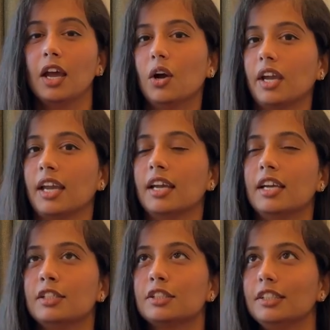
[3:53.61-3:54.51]
Okay,
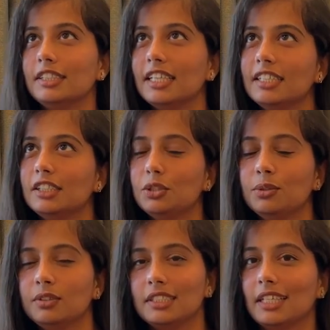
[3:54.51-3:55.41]
so there is
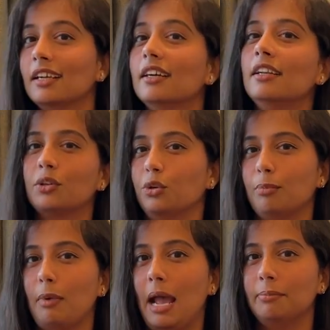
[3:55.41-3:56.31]
no single
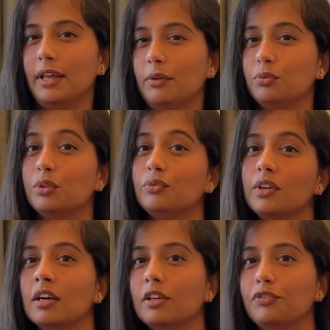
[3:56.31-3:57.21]
roadmap that would
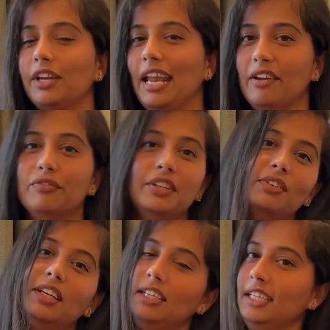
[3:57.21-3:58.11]
work for
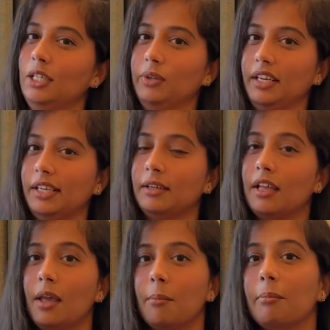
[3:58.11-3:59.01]
everyone equally
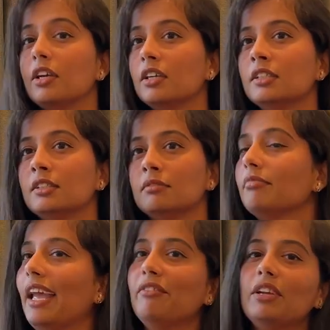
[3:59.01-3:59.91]
because
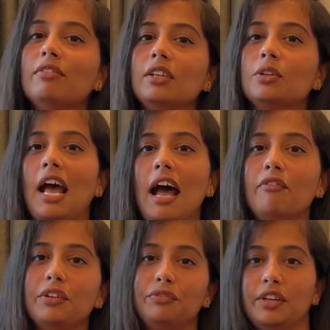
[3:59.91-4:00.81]
everyone could
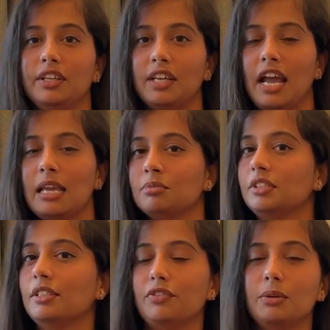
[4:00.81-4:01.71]
have different times,
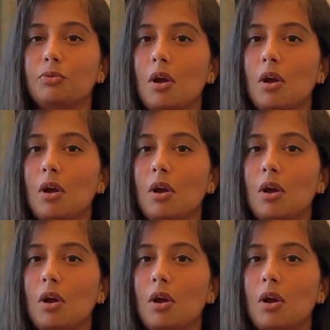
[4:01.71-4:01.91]
different